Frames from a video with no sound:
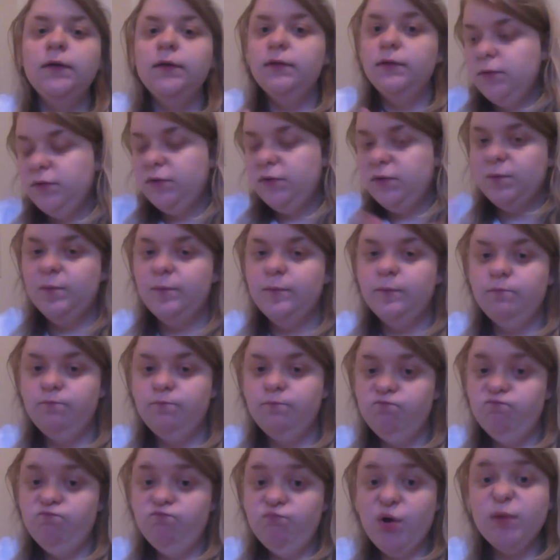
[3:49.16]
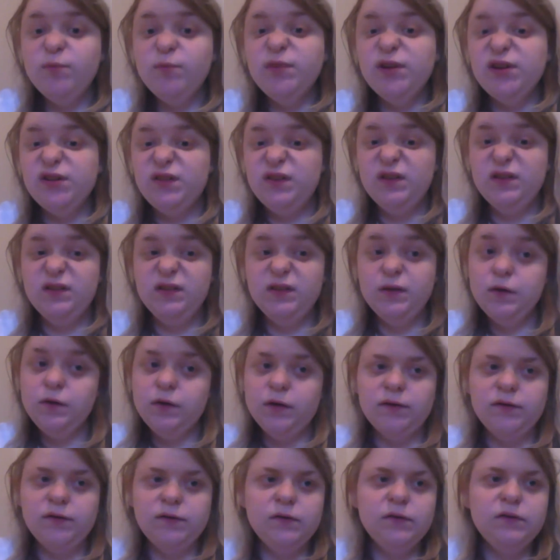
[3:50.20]
It was published in
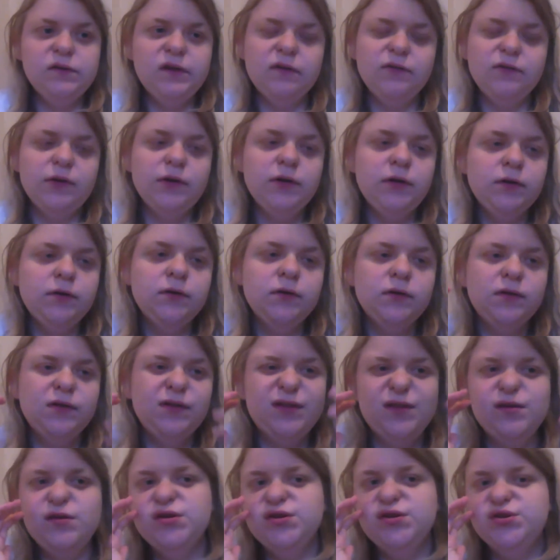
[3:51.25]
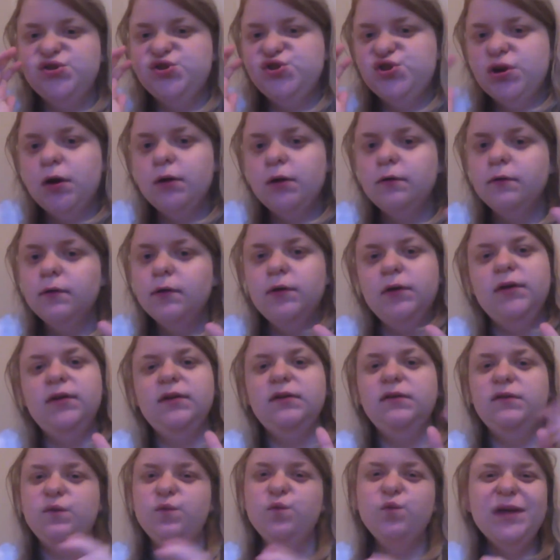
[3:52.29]
2007. The genre
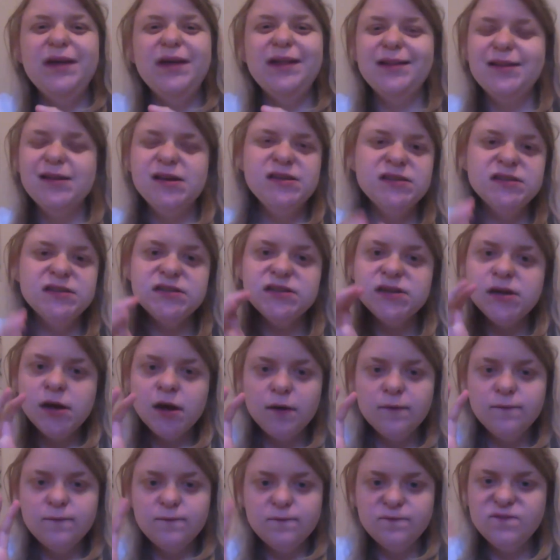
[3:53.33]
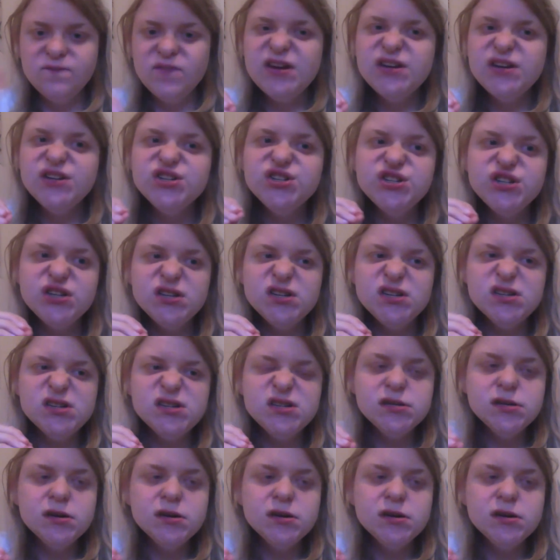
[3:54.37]
is realistic fiction.